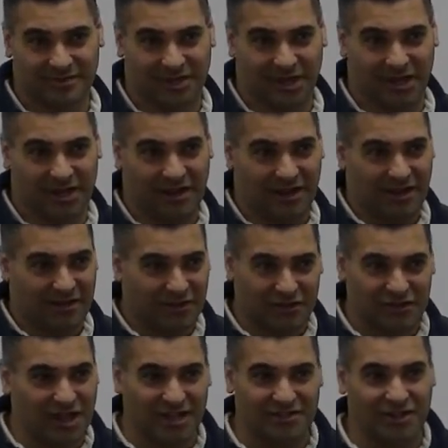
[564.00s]
Okay? This
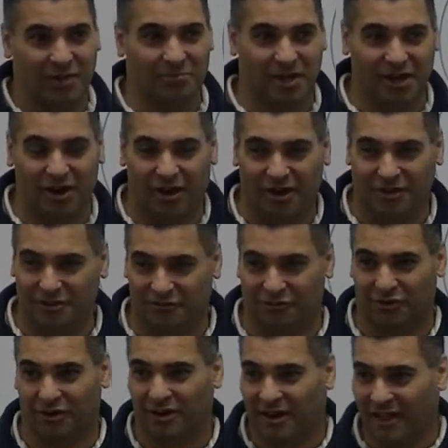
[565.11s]
is not something they argue
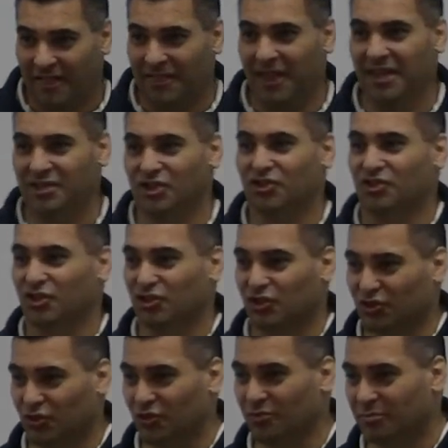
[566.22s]
for. They just
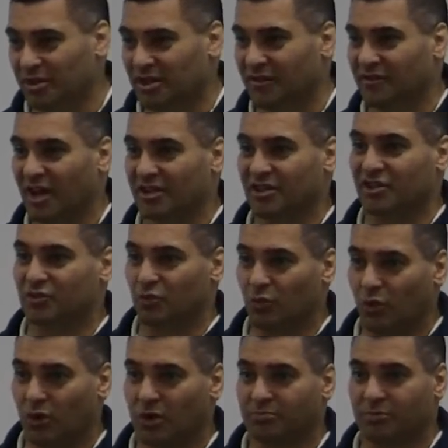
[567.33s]
assume it. They've got this
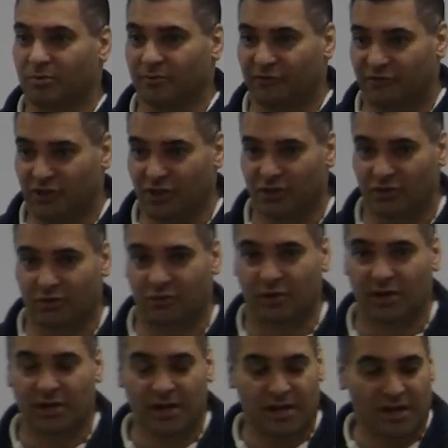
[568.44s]
warped
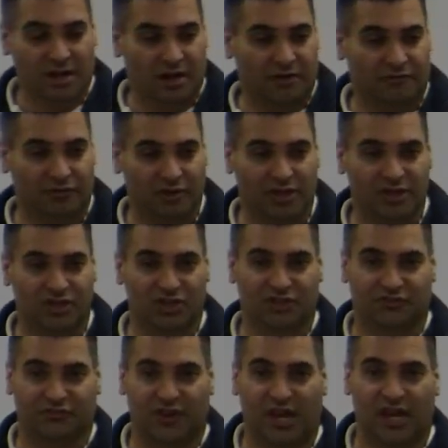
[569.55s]
view of
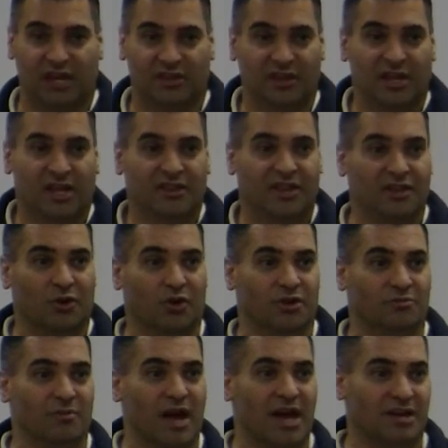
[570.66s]
religious faith that
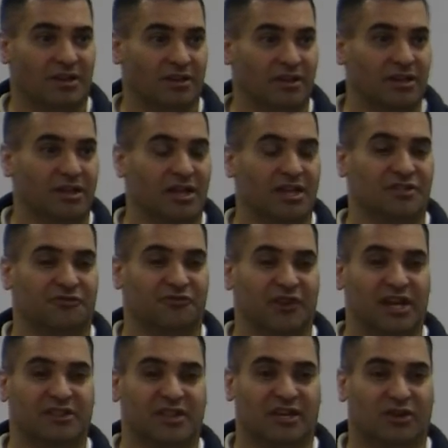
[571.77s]
automatically it's
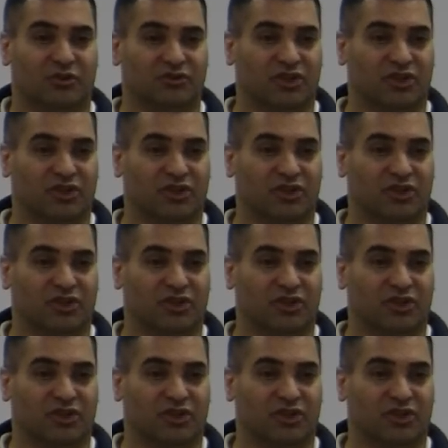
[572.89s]
faith that